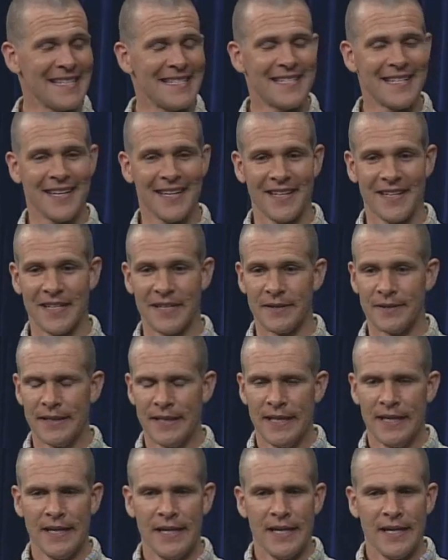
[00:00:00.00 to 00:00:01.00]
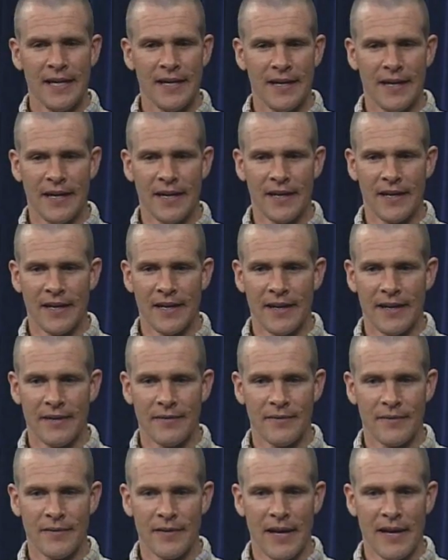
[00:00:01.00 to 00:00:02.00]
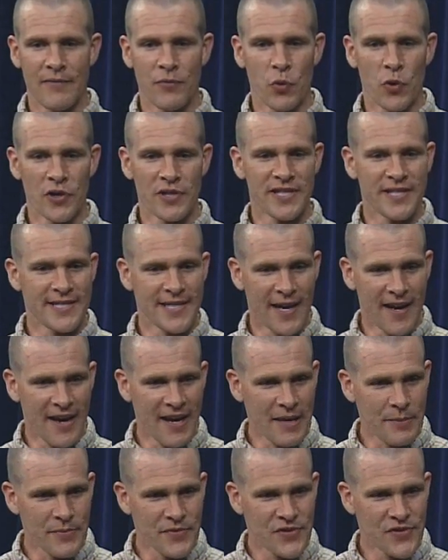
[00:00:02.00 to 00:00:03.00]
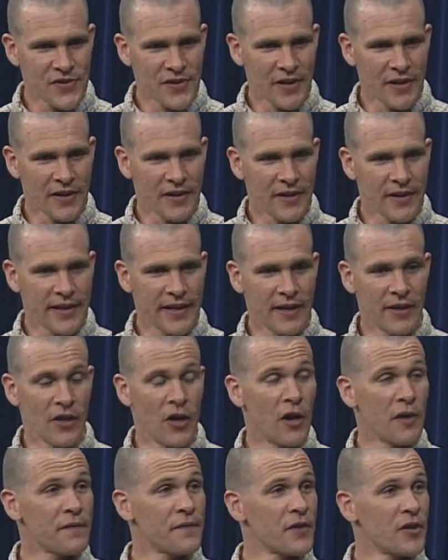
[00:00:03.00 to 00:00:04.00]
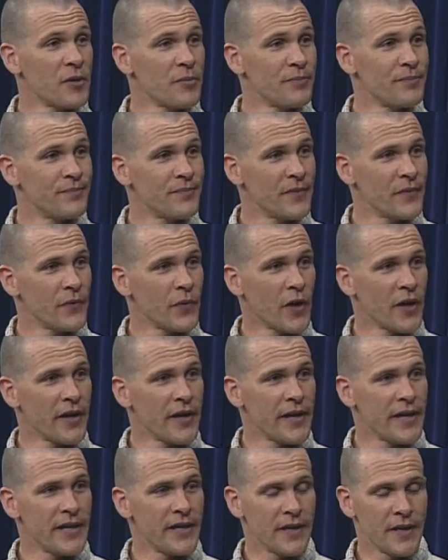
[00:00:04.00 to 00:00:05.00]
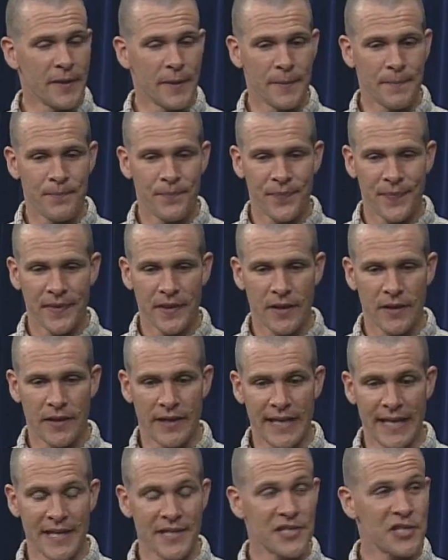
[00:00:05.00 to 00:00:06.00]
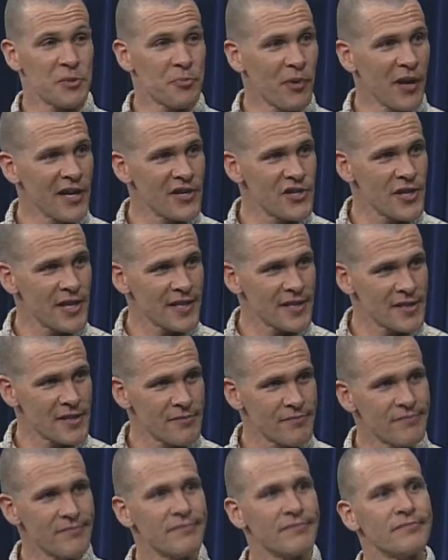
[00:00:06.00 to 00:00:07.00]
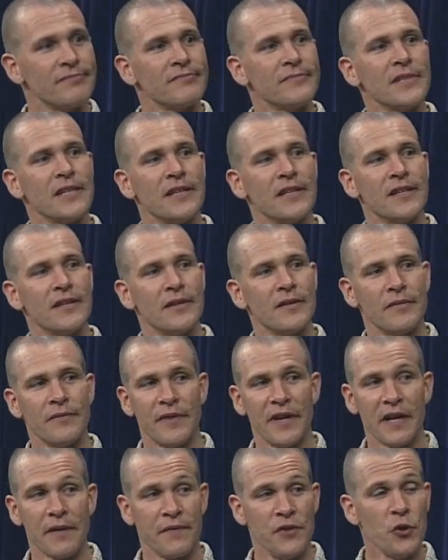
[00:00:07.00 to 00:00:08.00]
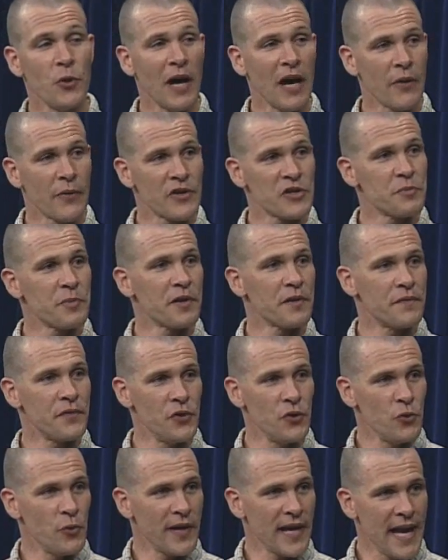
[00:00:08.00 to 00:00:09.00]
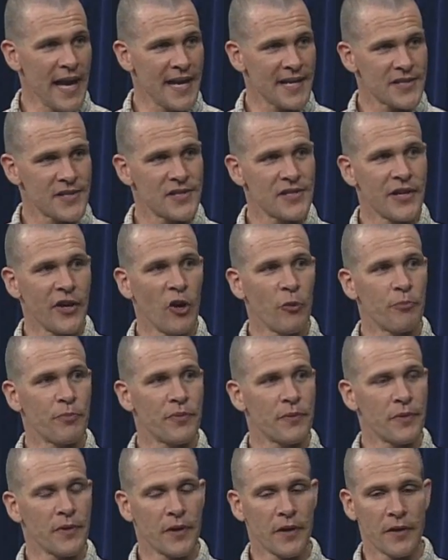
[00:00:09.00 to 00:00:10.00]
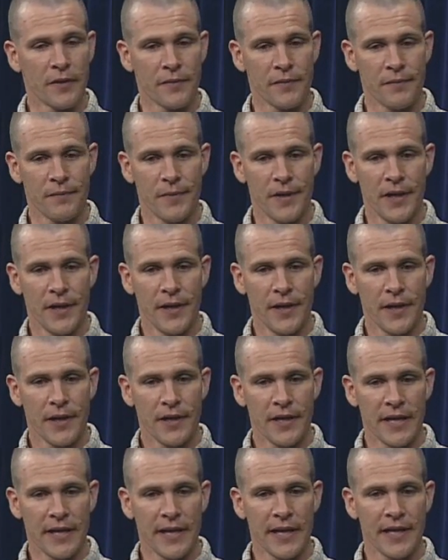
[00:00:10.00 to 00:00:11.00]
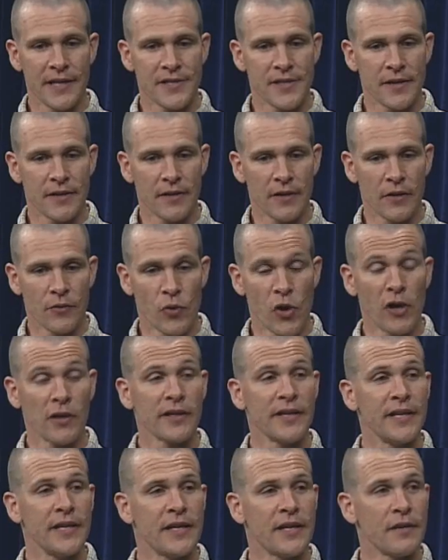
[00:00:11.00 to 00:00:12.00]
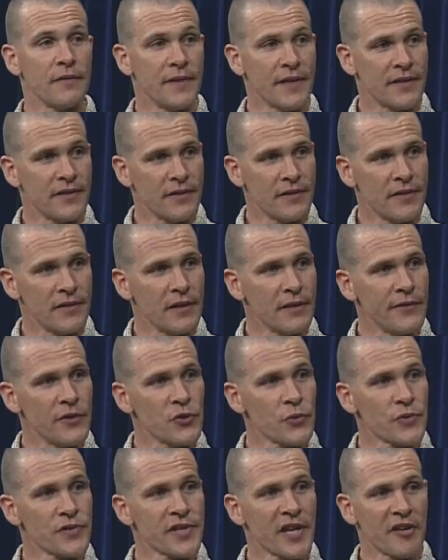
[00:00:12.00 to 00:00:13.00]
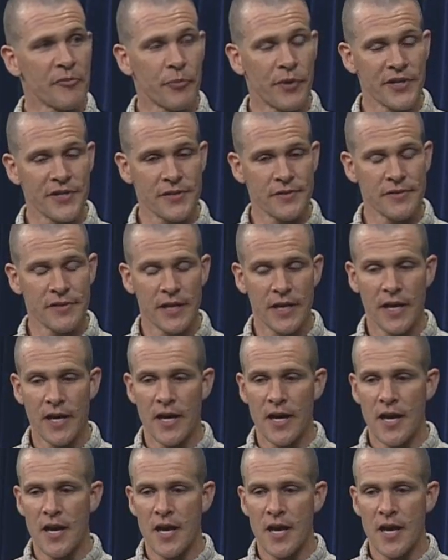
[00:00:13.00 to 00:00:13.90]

And I've worked at times in a law firm on an innocence project, very few hours, but a few, and asked to help get innocent, wrongly convicted individuals out of prison.